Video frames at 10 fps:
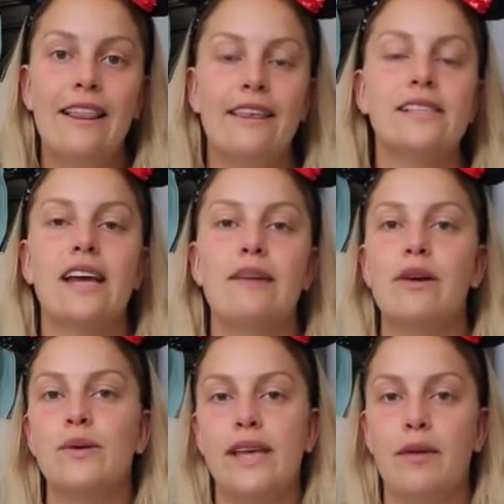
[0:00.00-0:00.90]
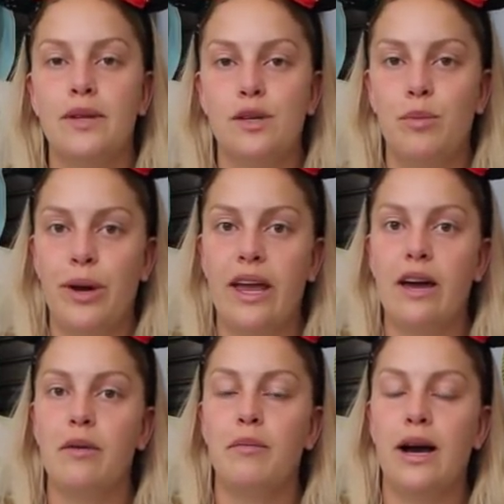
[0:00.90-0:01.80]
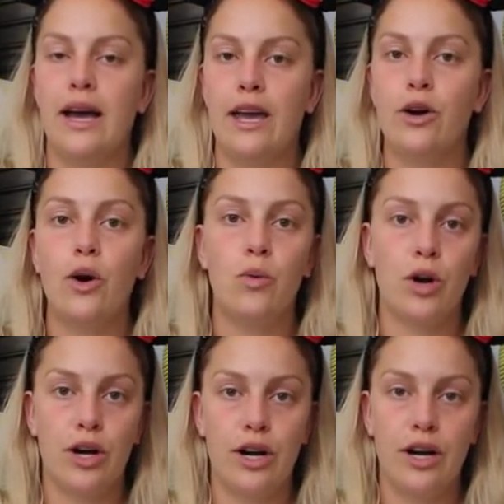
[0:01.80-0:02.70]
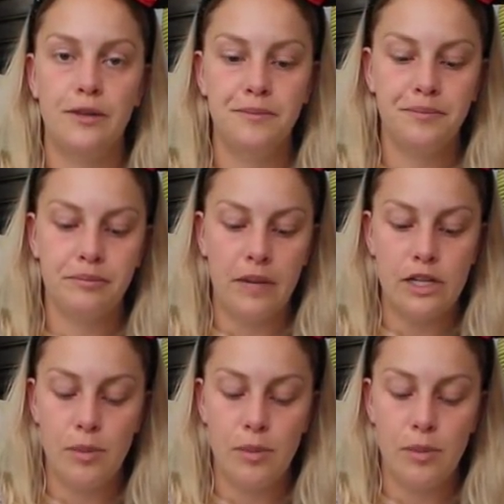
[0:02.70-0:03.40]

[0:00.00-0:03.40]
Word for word: This time I was able to bring my coworker, my